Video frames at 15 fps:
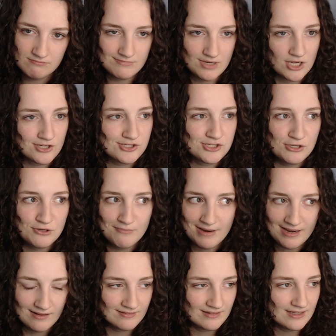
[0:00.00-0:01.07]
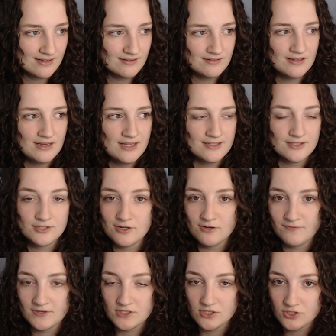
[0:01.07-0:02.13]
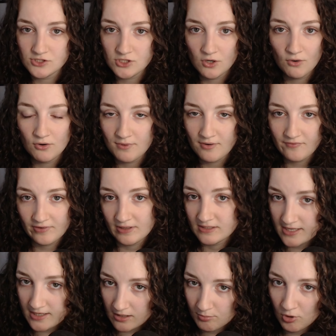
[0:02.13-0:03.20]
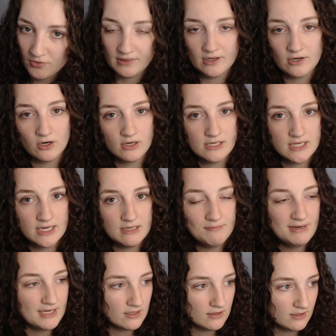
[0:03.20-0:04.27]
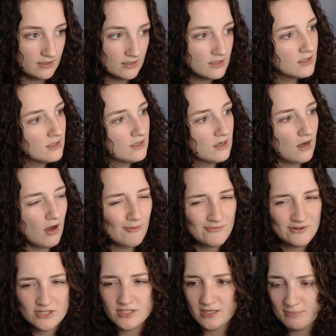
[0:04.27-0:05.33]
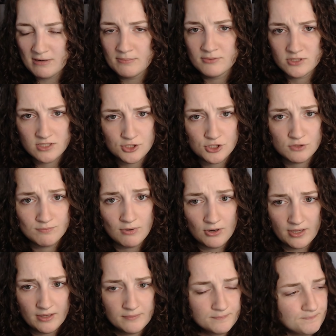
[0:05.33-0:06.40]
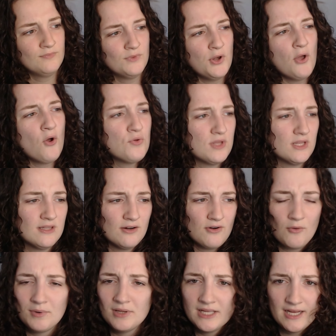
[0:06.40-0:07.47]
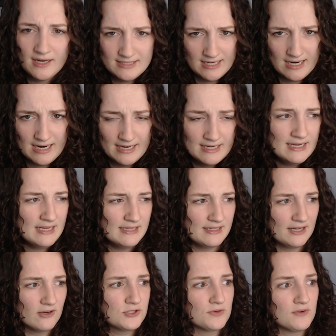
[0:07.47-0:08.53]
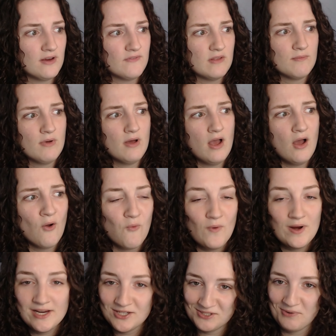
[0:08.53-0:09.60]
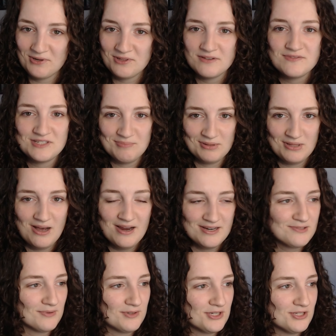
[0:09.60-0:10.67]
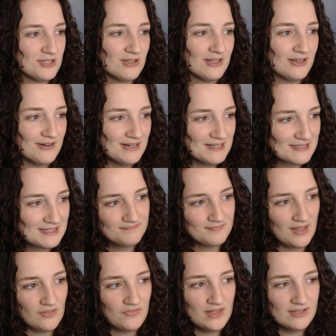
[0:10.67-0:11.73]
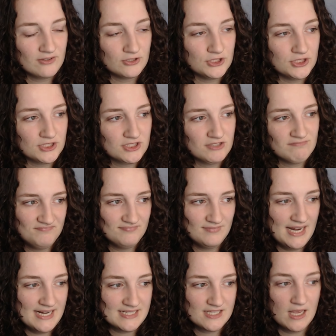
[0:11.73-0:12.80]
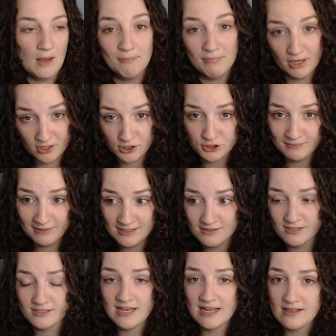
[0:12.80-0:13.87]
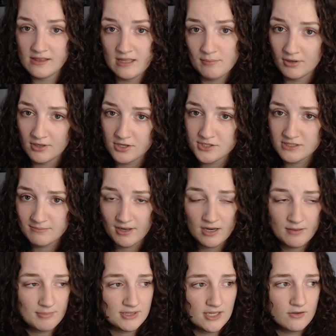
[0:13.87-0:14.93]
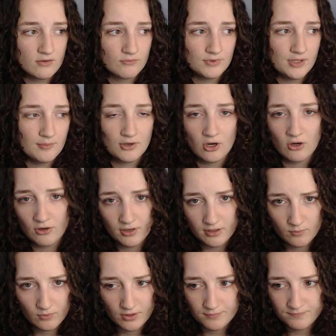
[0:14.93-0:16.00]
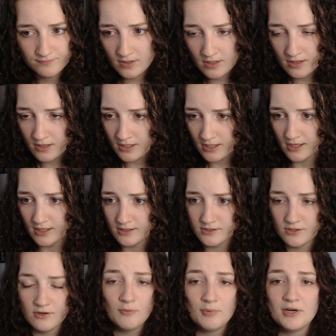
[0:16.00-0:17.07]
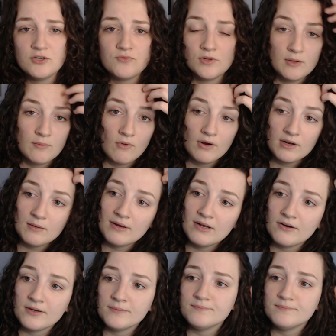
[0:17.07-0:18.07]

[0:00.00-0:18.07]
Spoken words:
assuming that the surface is so horrific and terrible that they're going to die immediately. Obviously, people such as Birdie know that they're not really going to die. They also give them a week's worth of supplies, which is hilarious. I think it's a punishment to say that they punish somebody, but they don't really want to hurt anyone. So nobody's really worried about it.